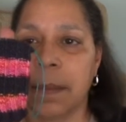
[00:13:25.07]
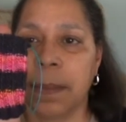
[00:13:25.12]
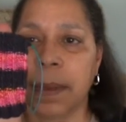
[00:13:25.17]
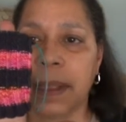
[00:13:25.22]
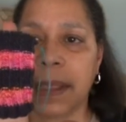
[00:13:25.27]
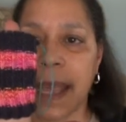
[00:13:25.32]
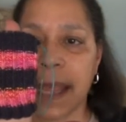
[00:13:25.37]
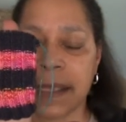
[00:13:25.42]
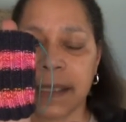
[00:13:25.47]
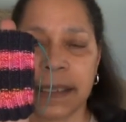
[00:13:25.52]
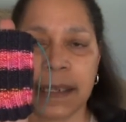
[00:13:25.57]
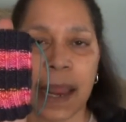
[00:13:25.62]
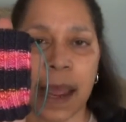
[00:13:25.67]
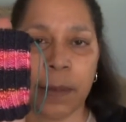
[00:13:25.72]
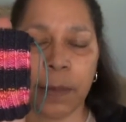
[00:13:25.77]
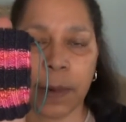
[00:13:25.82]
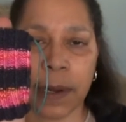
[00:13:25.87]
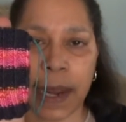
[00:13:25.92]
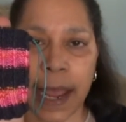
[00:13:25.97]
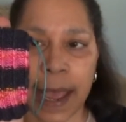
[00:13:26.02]
But that's
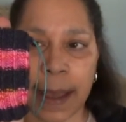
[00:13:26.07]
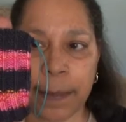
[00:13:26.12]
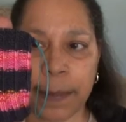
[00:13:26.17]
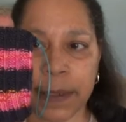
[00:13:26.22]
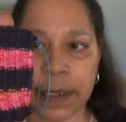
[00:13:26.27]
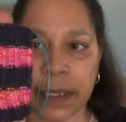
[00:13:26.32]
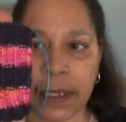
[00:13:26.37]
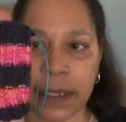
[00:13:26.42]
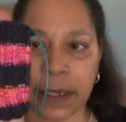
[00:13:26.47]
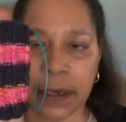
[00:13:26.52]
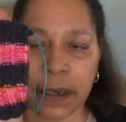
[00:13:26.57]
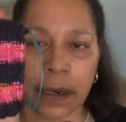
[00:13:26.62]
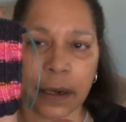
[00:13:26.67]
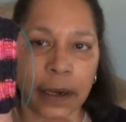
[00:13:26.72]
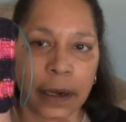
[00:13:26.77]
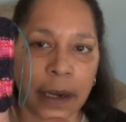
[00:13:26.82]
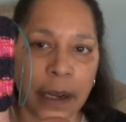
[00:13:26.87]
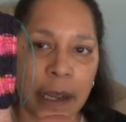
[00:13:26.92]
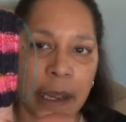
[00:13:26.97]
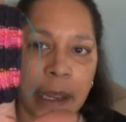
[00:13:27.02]
not what happened here.